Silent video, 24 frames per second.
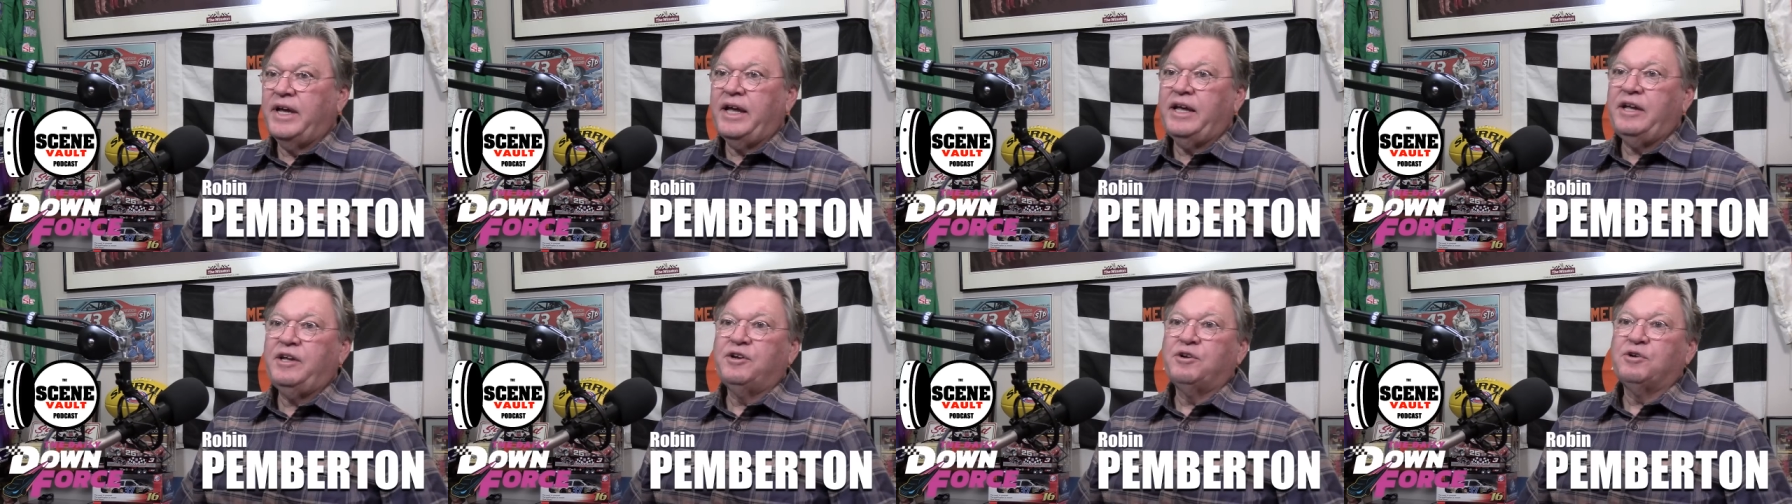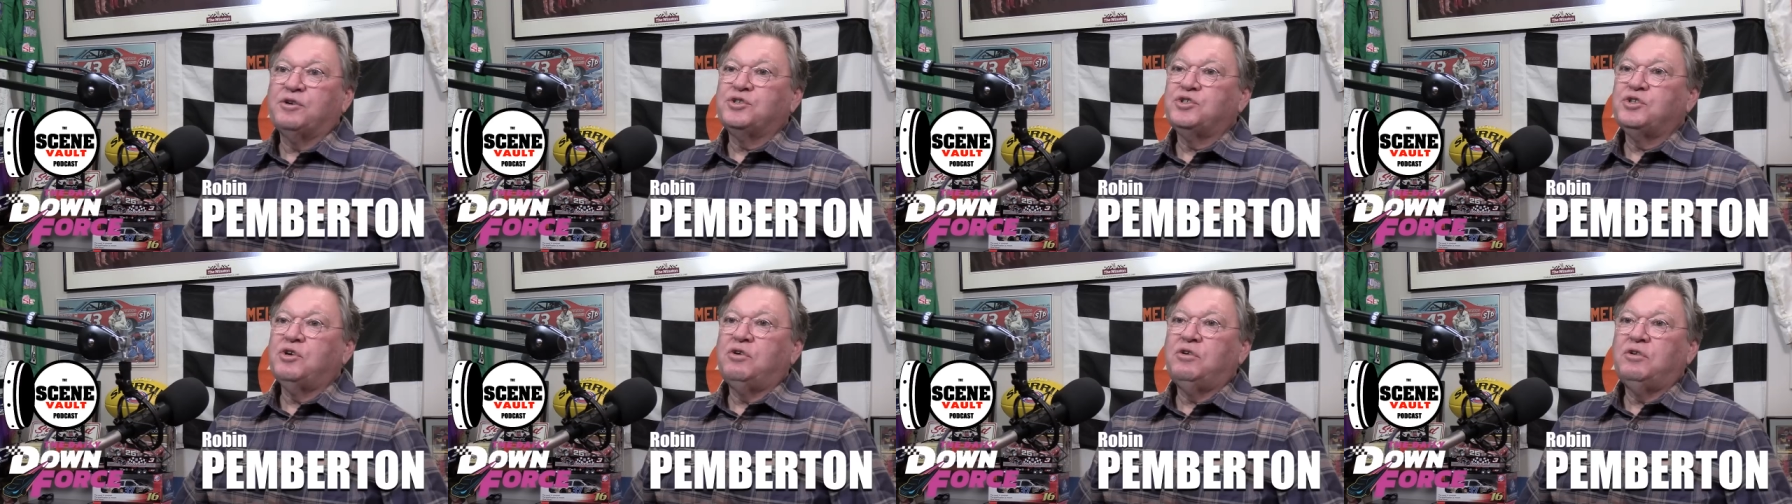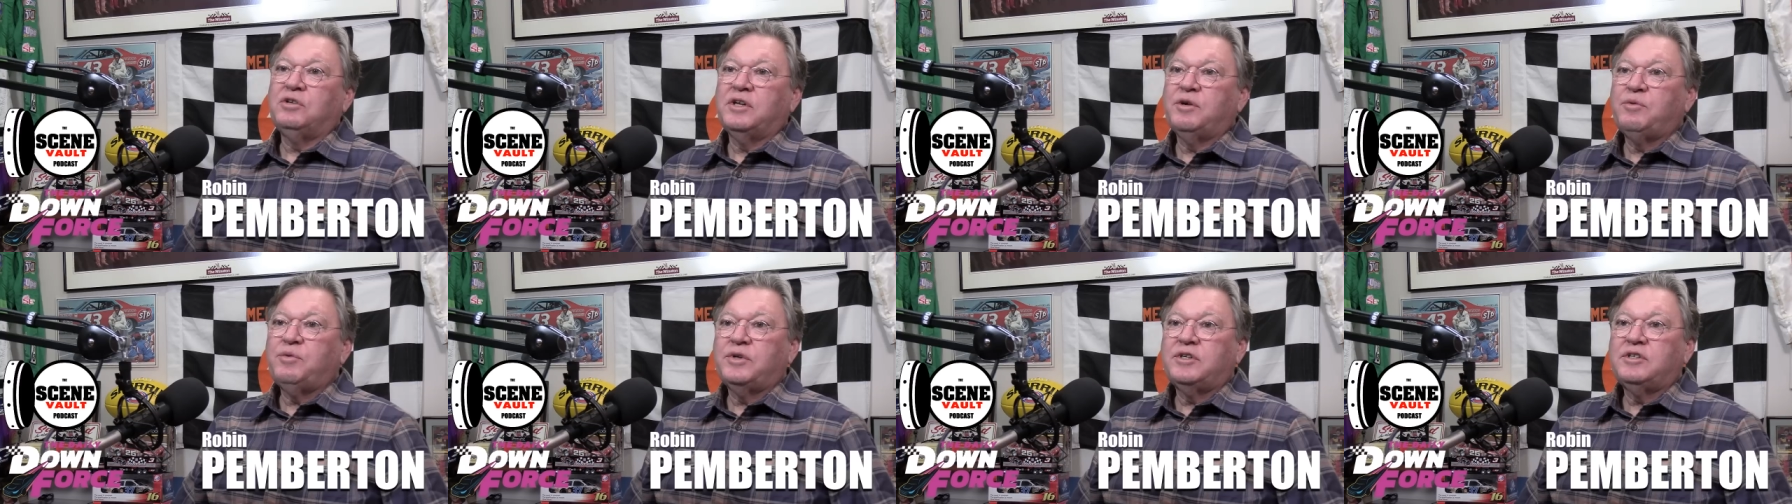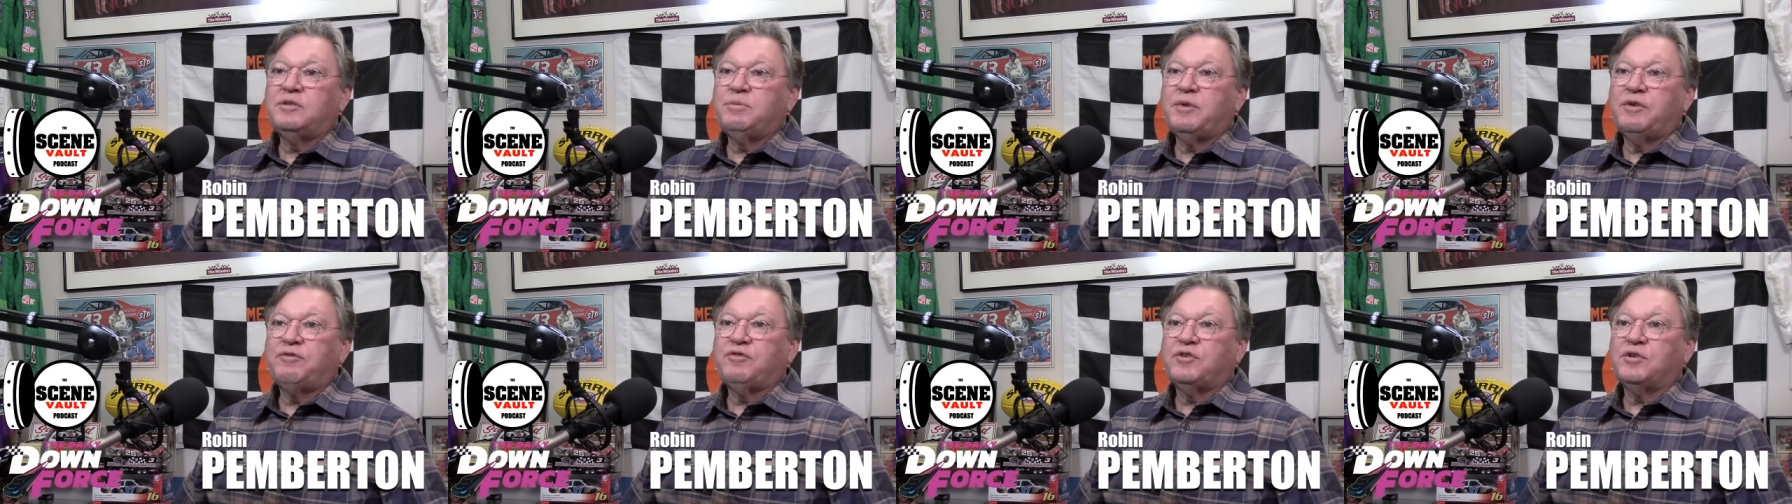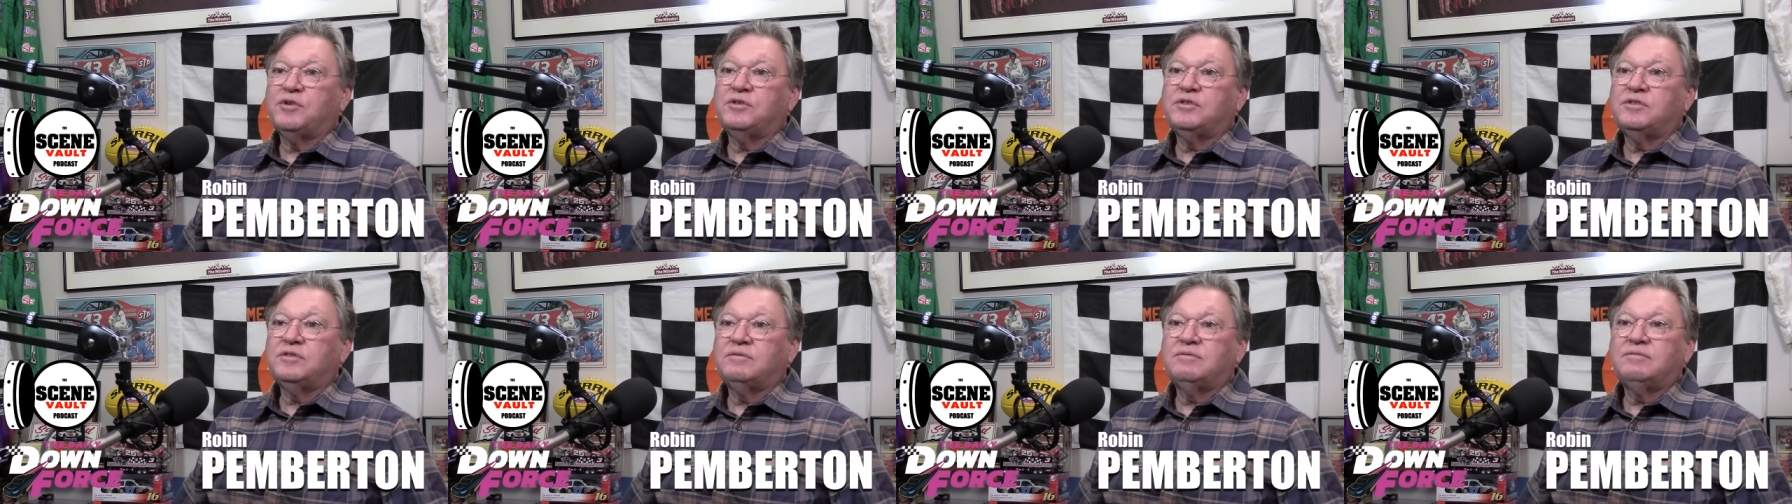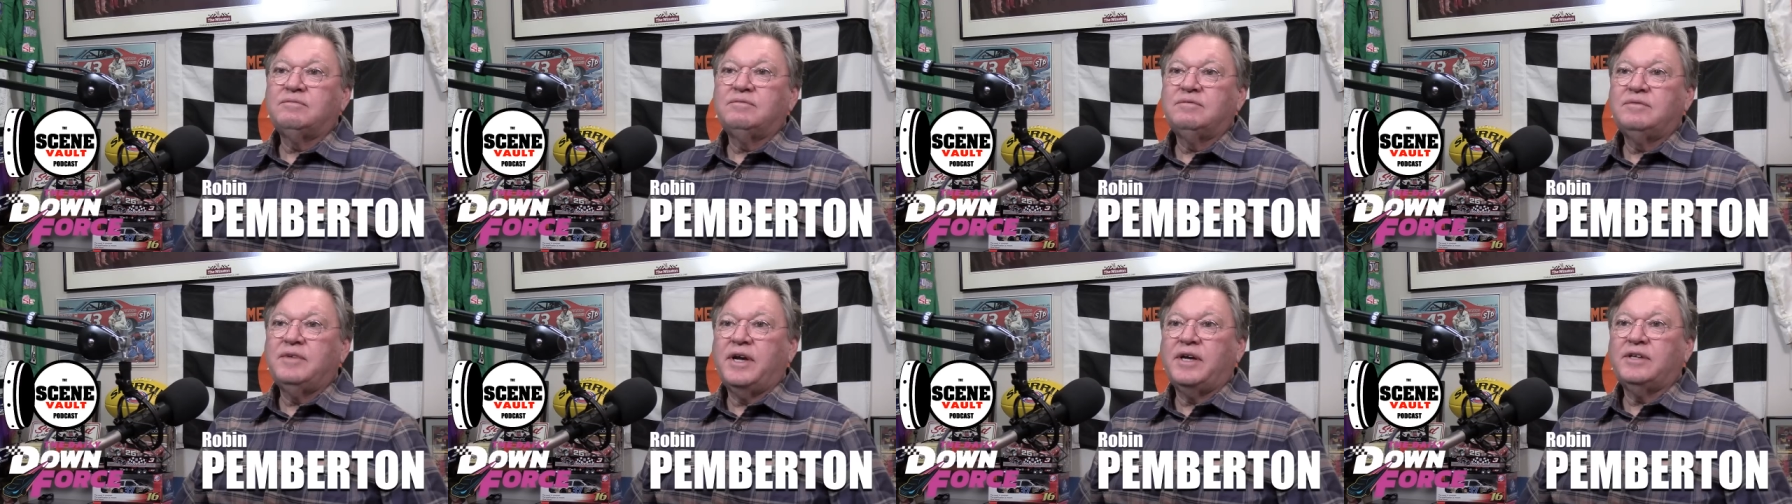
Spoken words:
8 years old, I went to my first